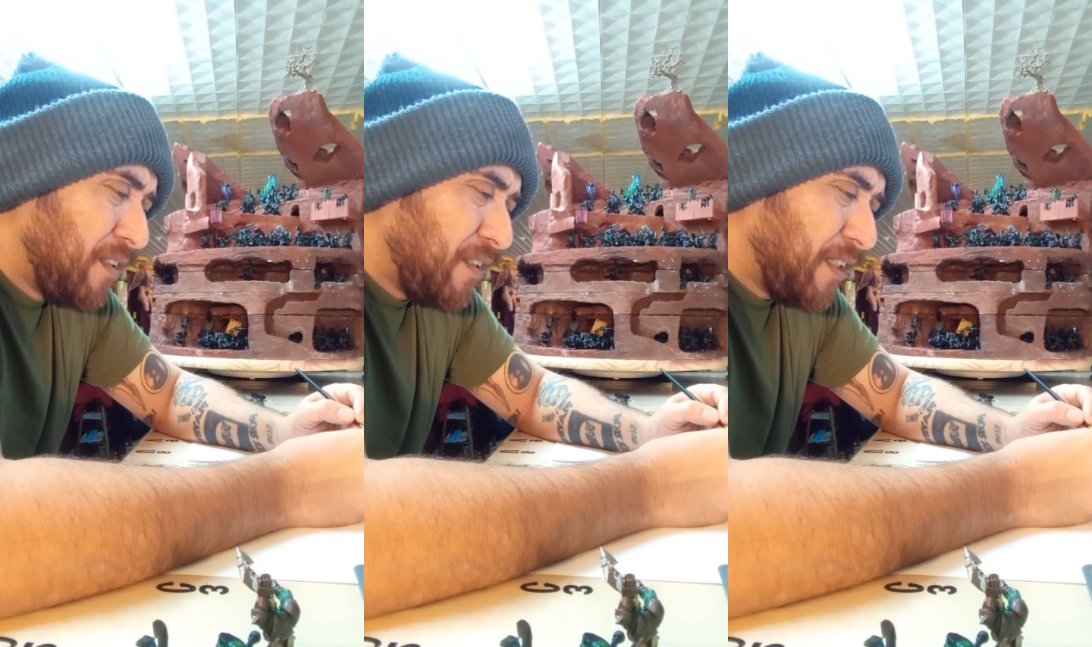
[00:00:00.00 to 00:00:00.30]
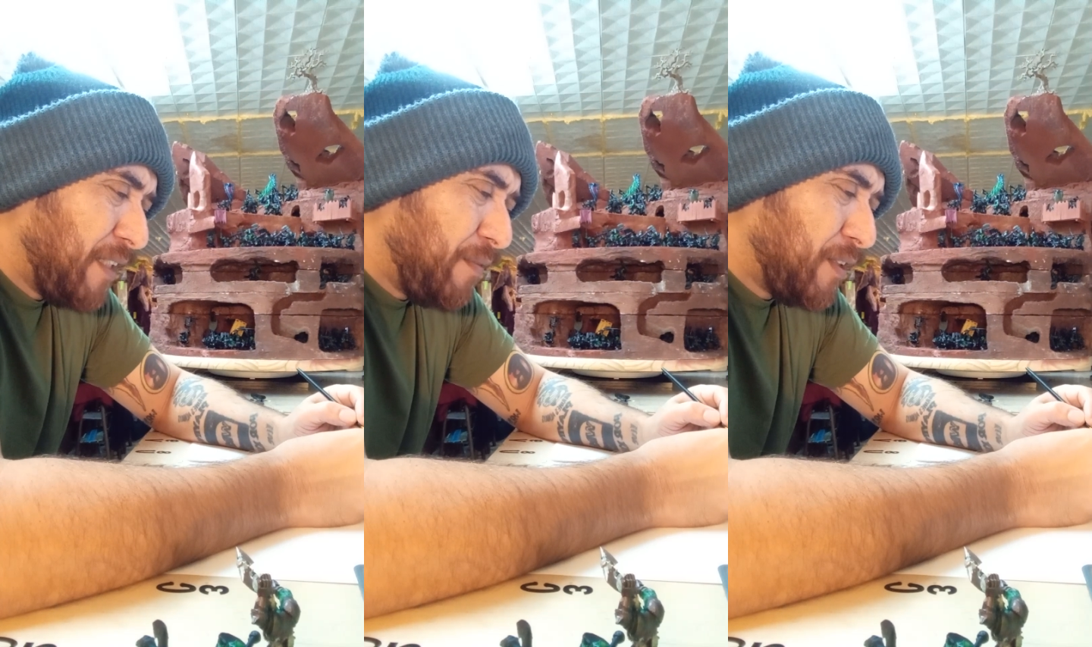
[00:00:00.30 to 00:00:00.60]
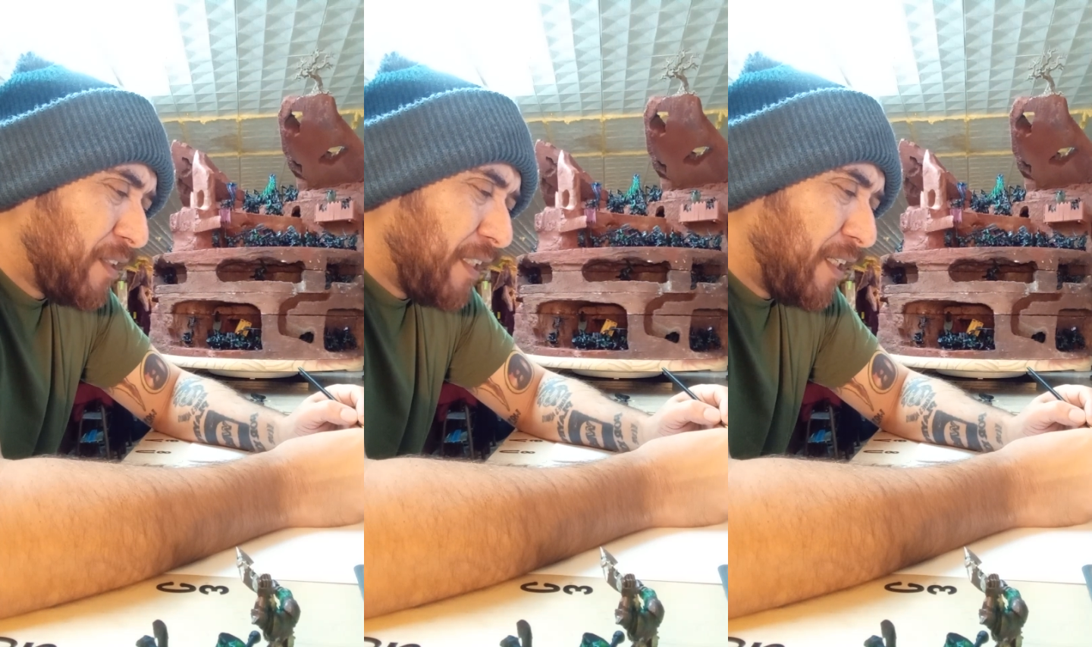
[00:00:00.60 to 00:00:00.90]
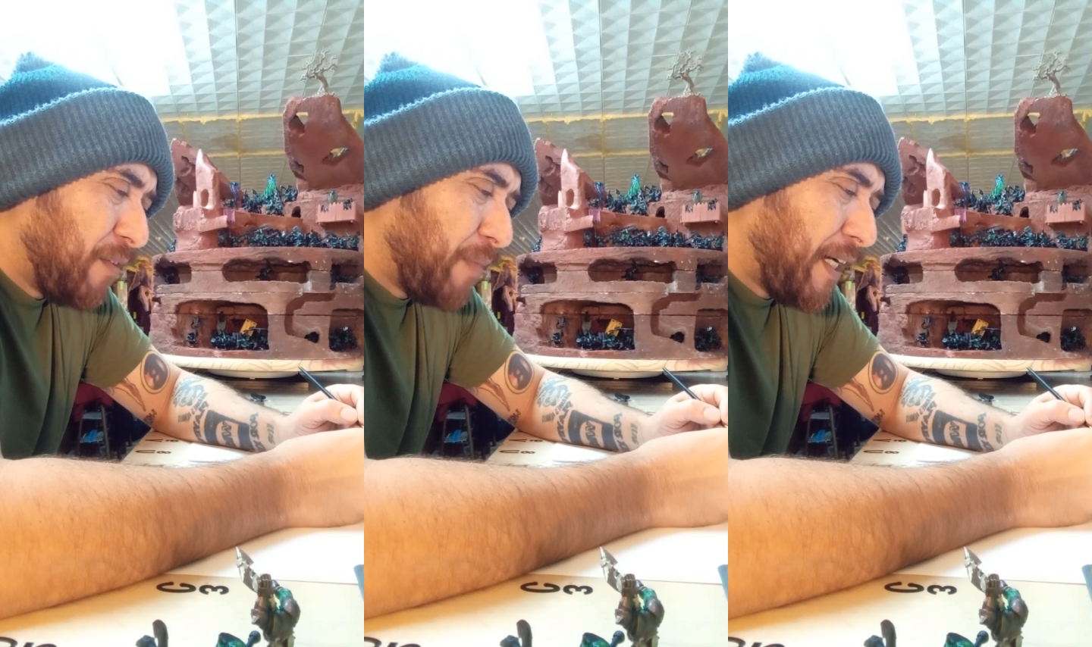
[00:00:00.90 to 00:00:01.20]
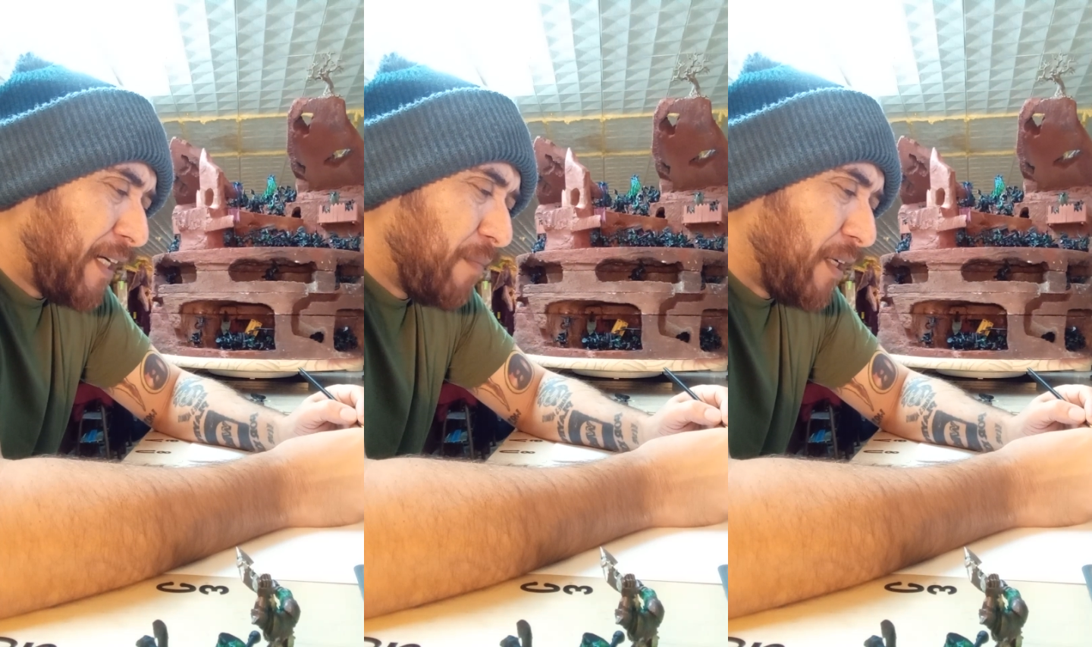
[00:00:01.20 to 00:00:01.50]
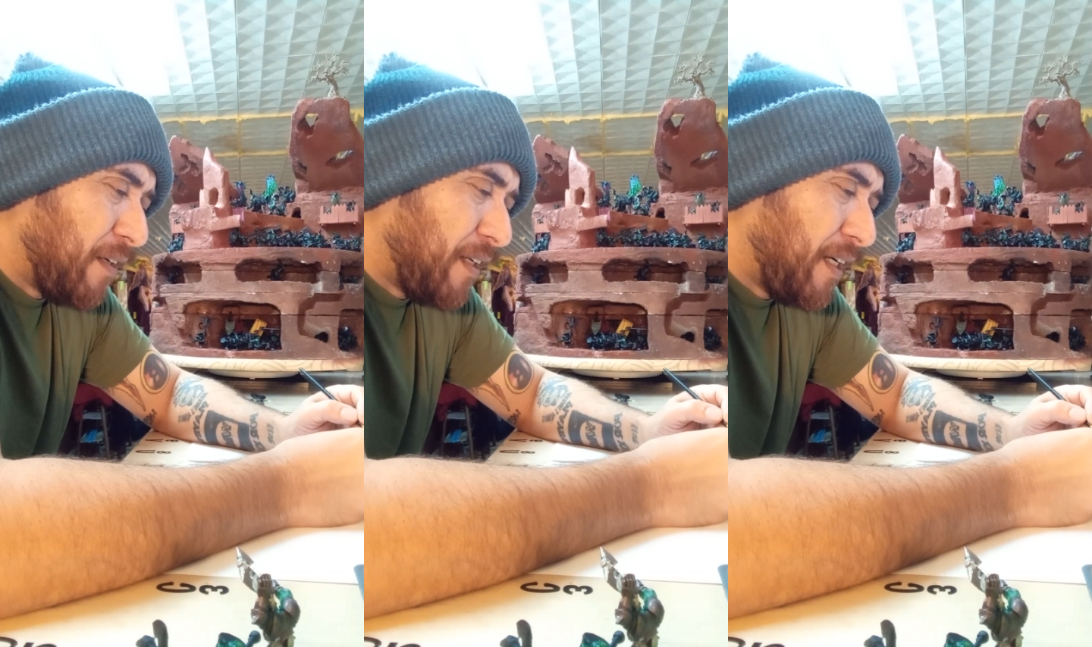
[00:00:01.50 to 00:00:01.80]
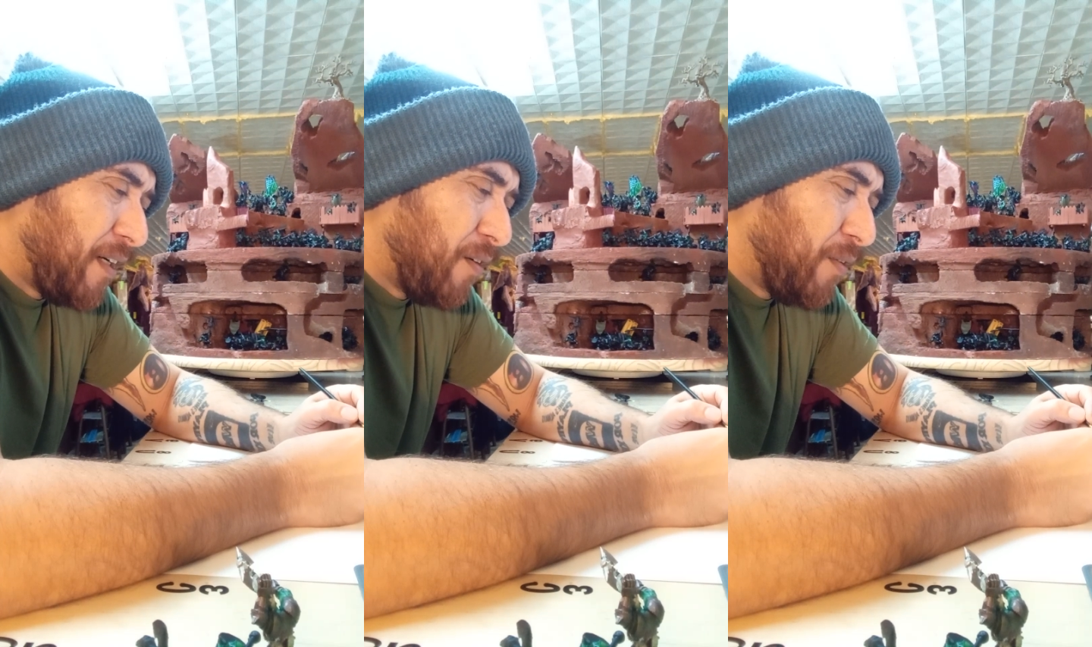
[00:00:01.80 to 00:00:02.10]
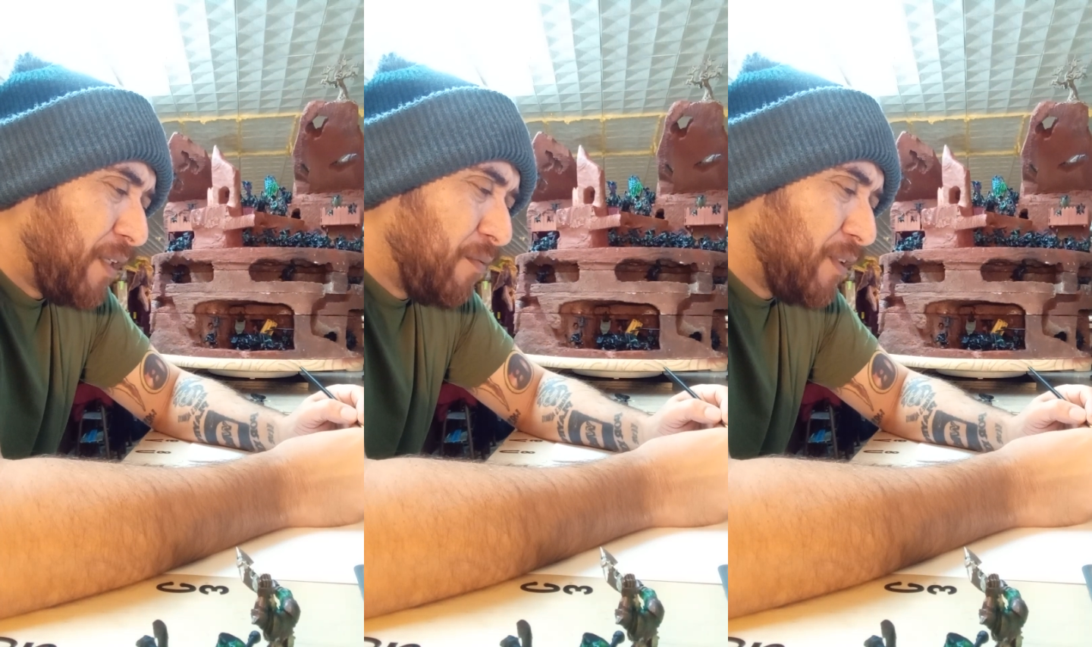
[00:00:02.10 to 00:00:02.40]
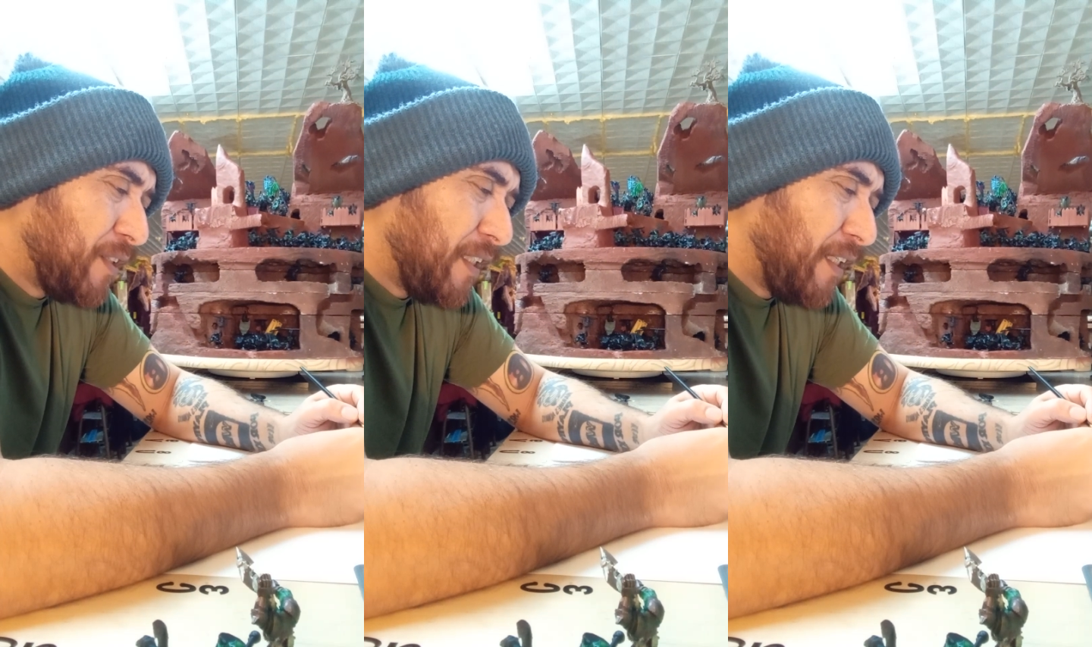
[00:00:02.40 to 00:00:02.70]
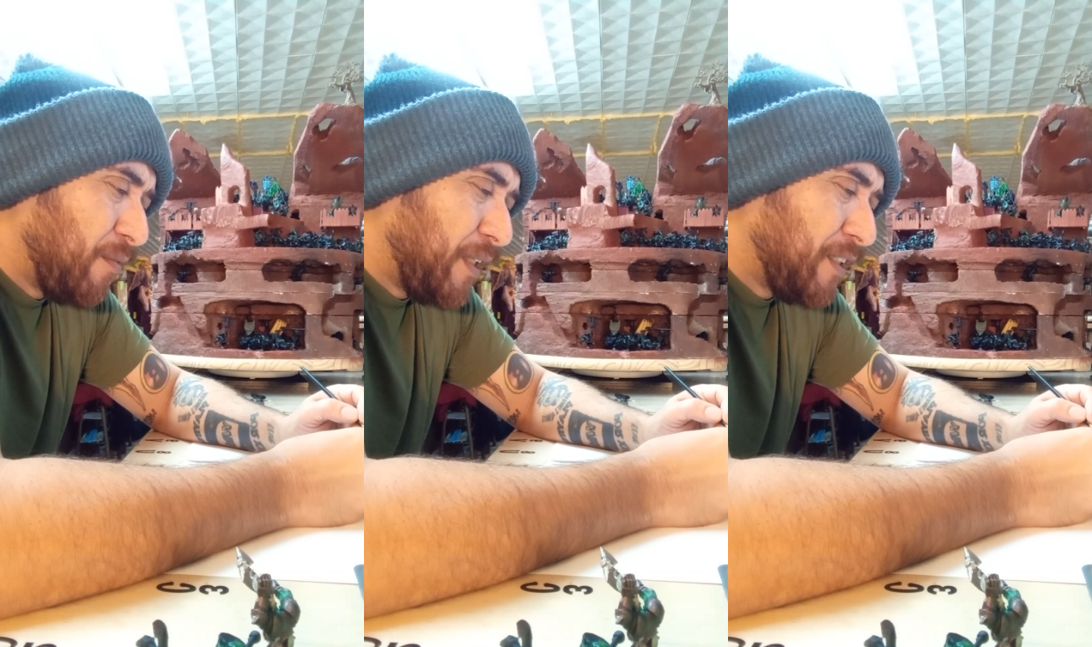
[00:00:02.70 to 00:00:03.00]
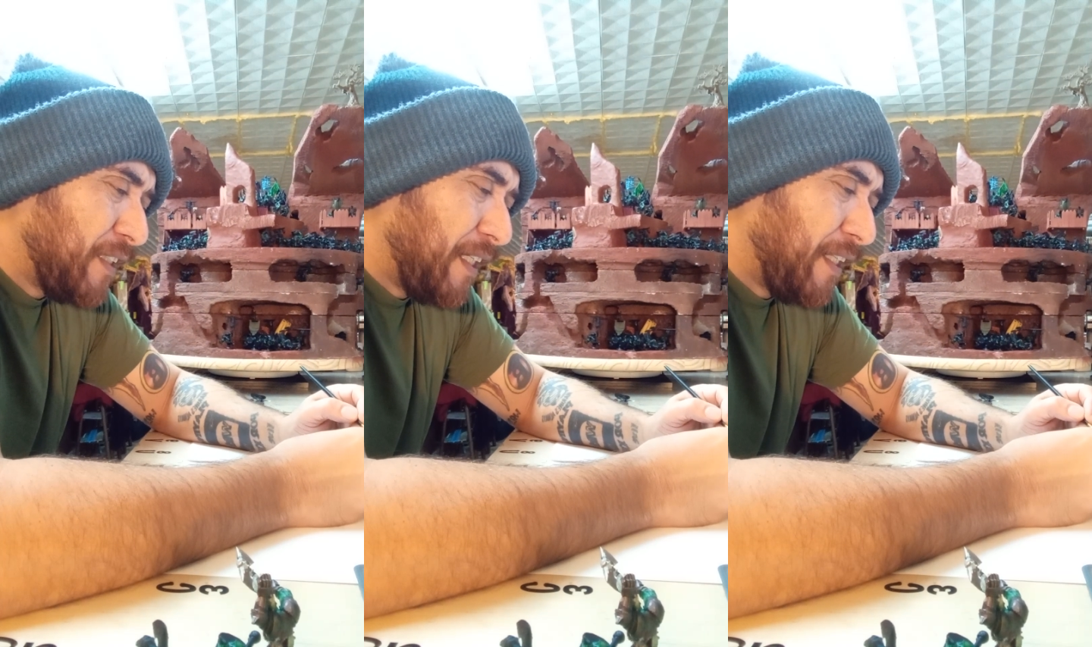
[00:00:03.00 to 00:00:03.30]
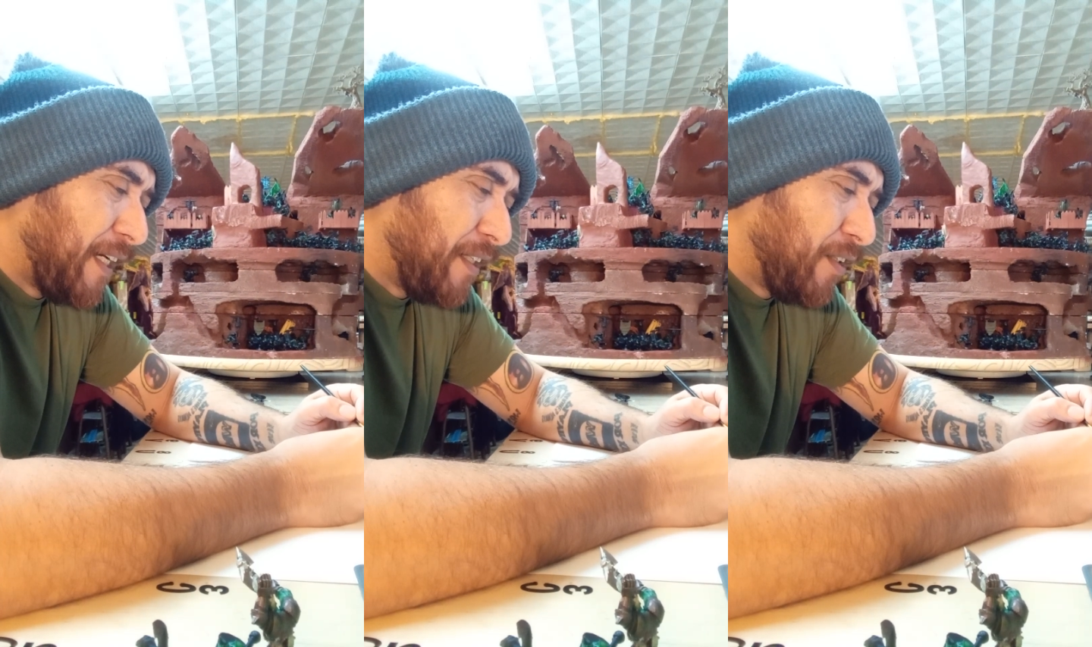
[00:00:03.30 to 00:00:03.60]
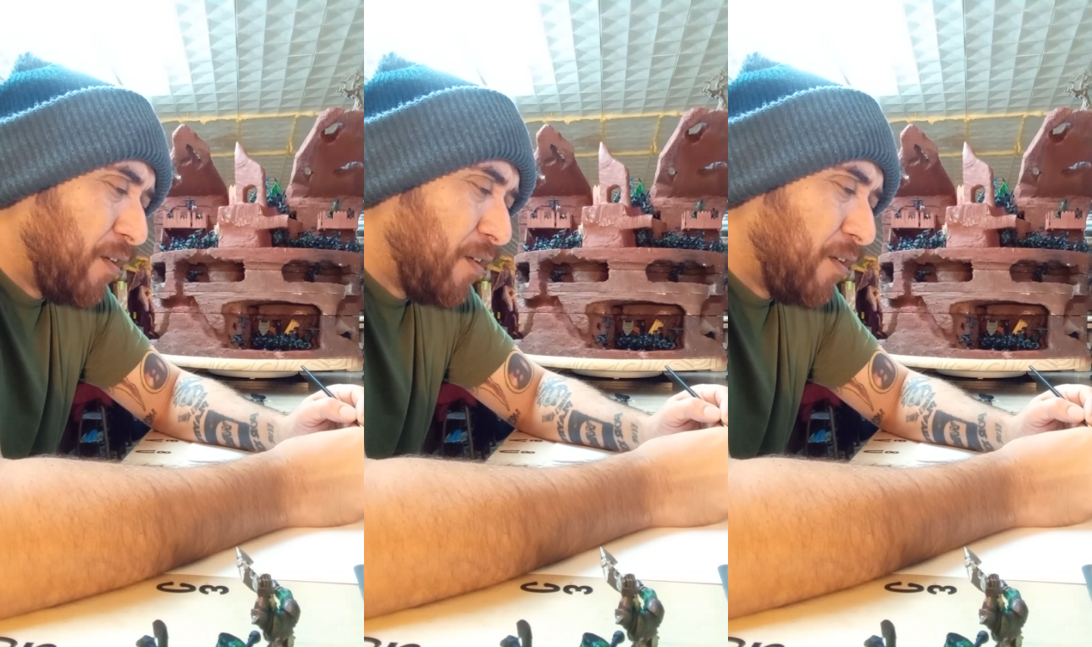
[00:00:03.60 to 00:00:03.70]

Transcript: Like, even just thinking back about how he would say, when he said that,